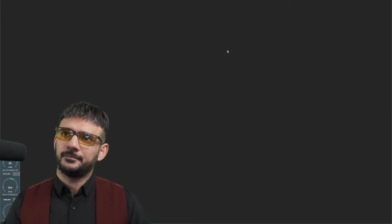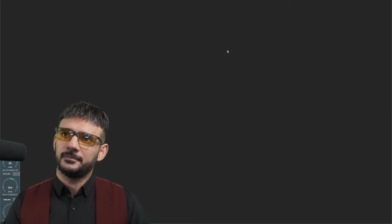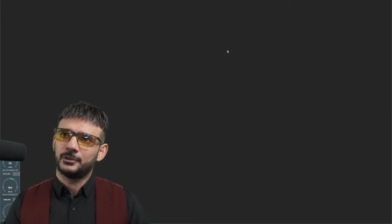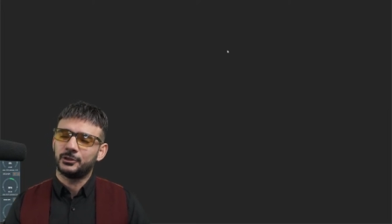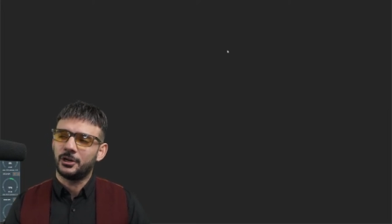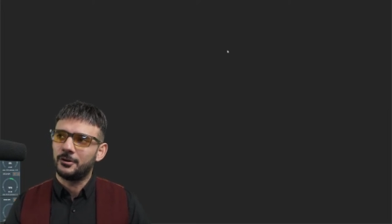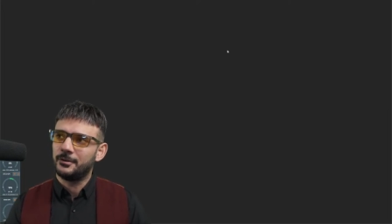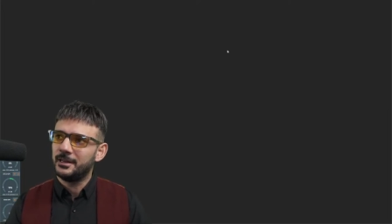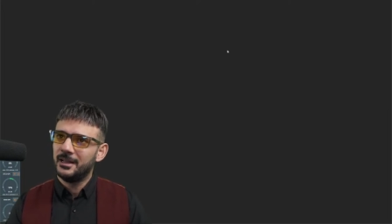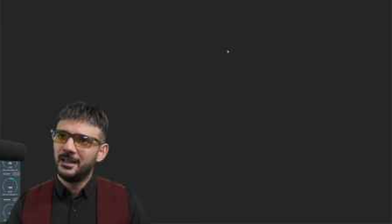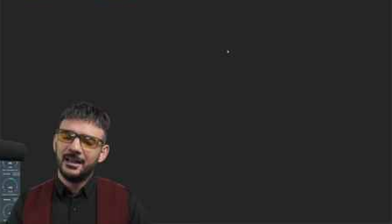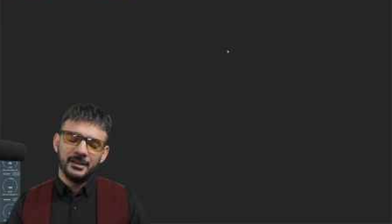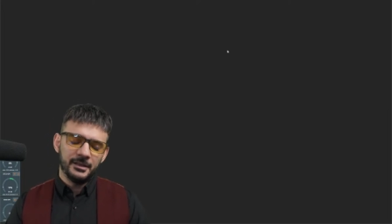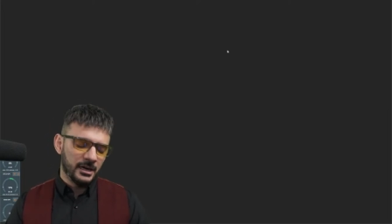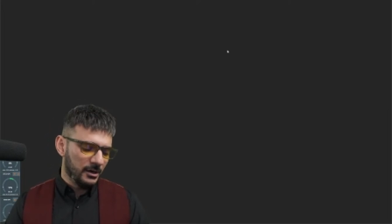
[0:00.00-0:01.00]
Sorry,
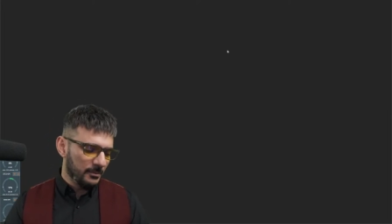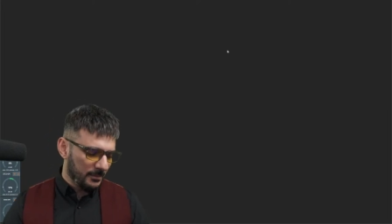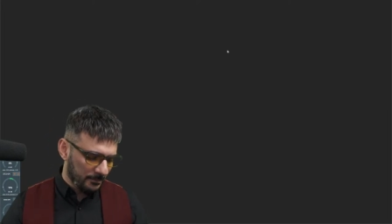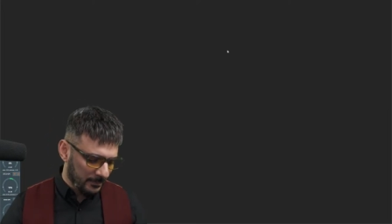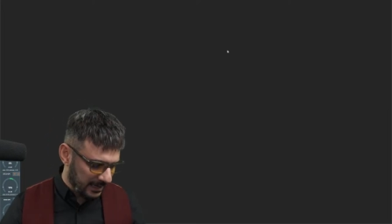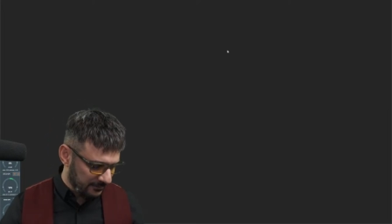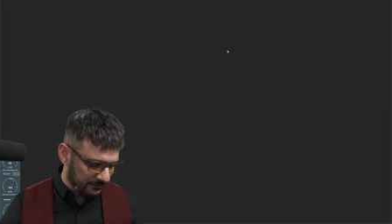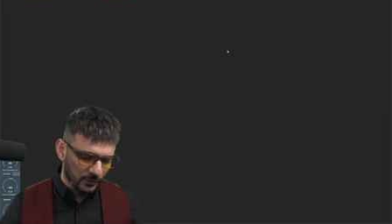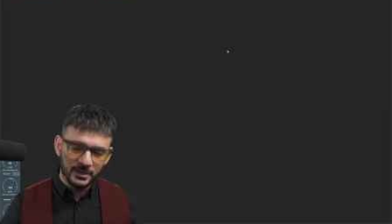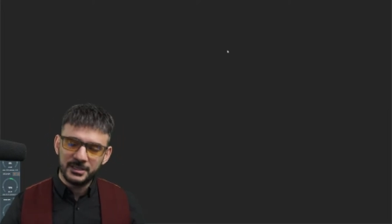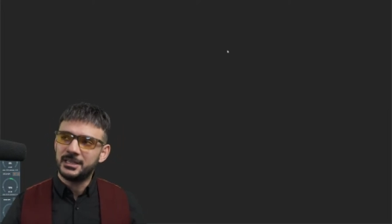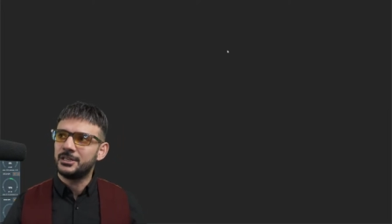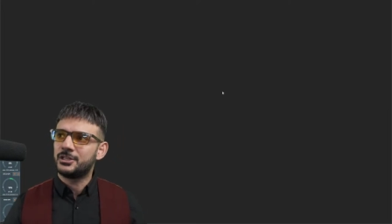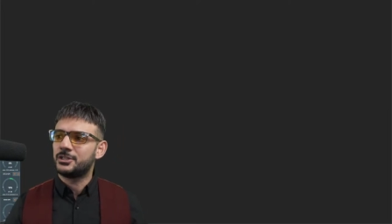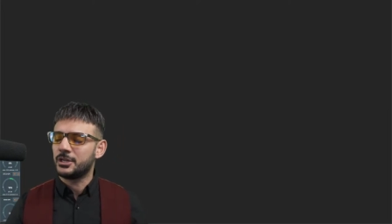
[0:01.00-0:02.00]
yo, my voice
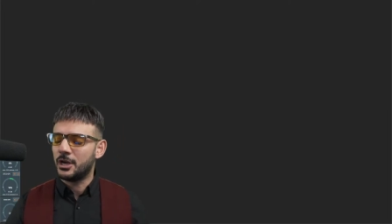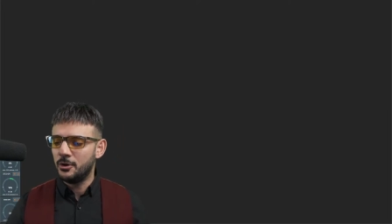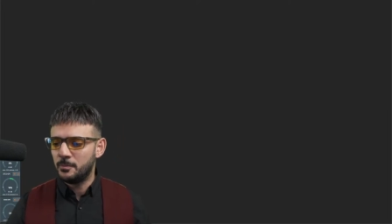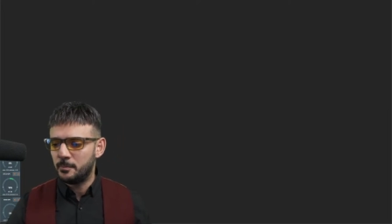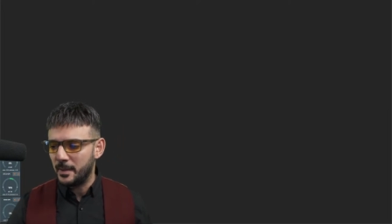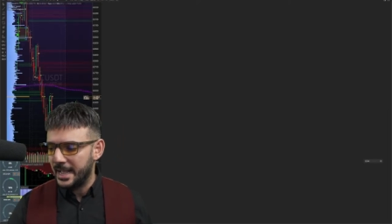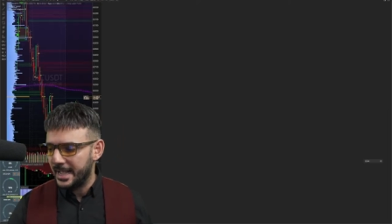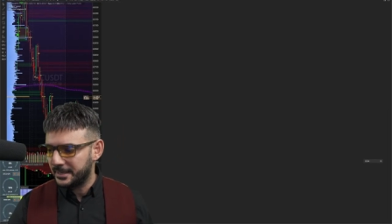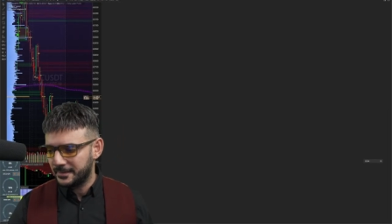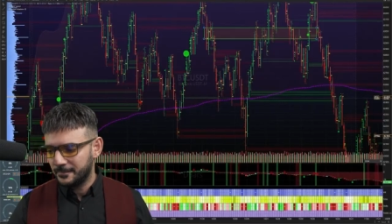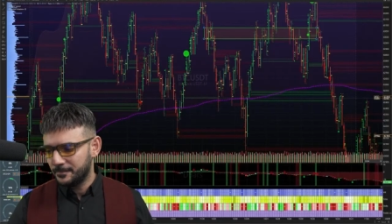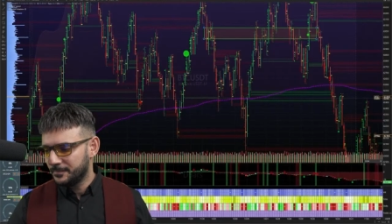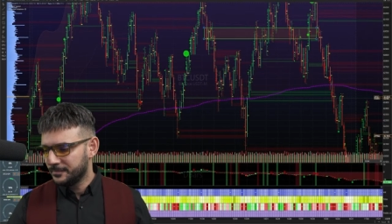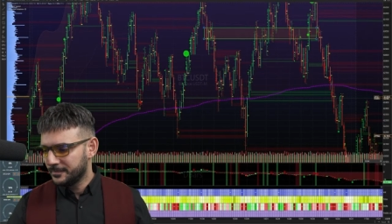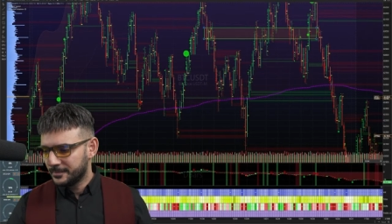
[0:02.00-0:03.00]
is so bad.
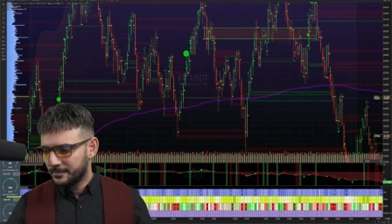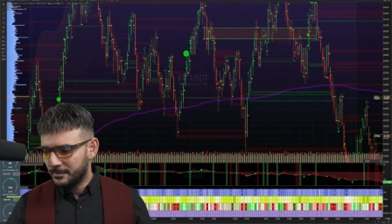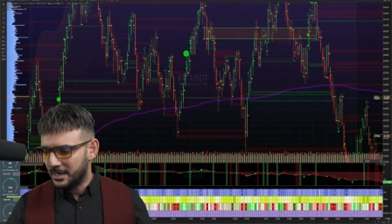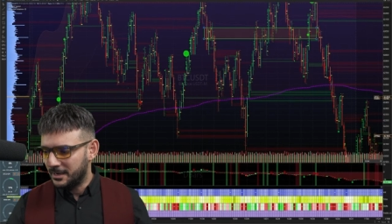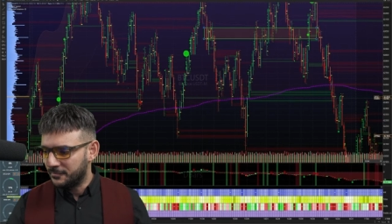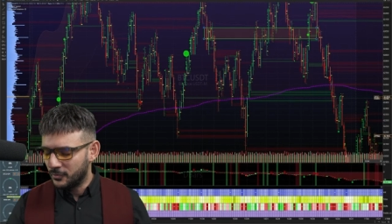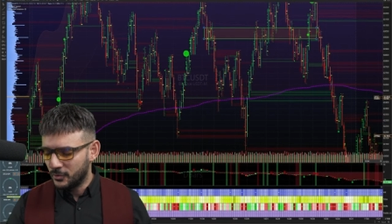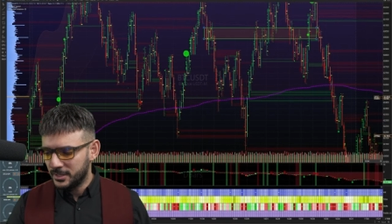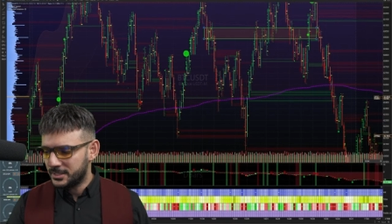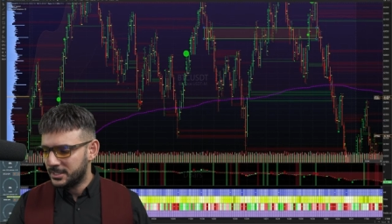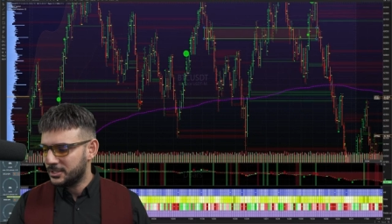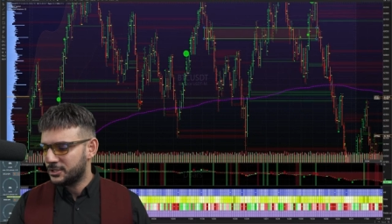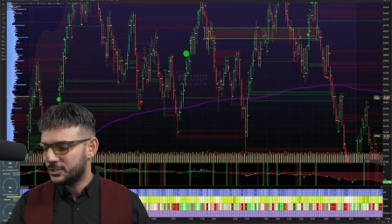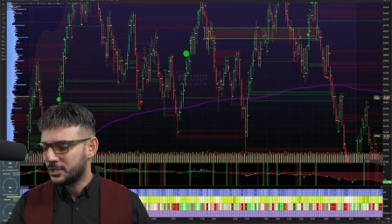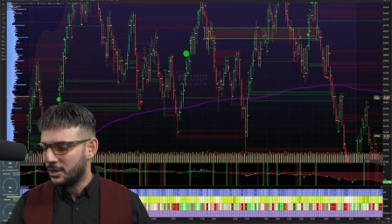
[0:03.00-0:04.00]
My voice is
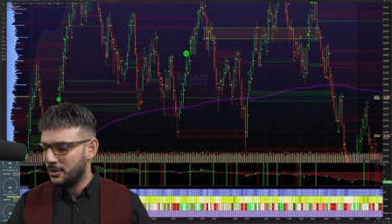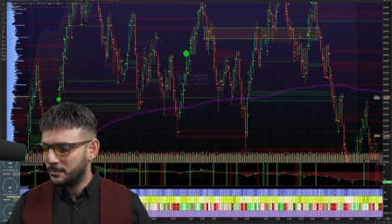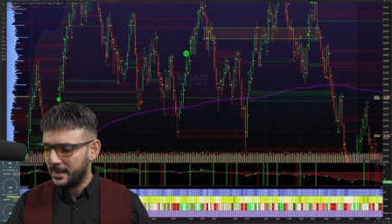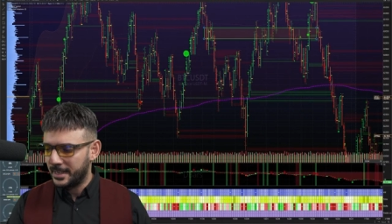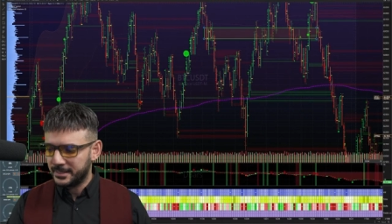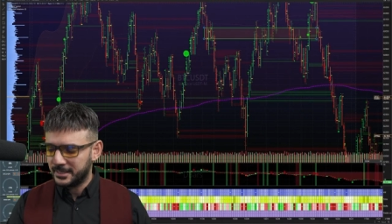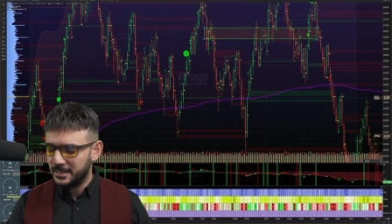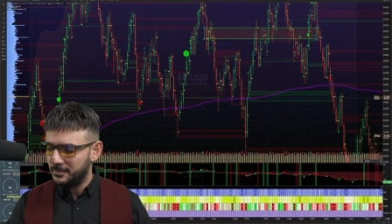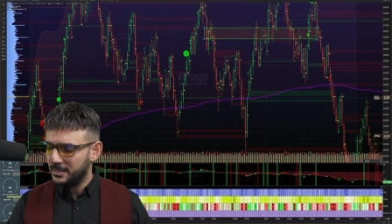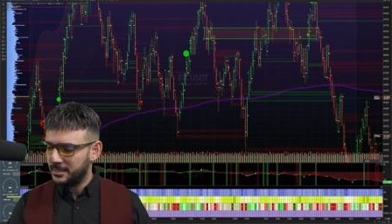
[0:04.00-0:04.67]
so bad. Give me a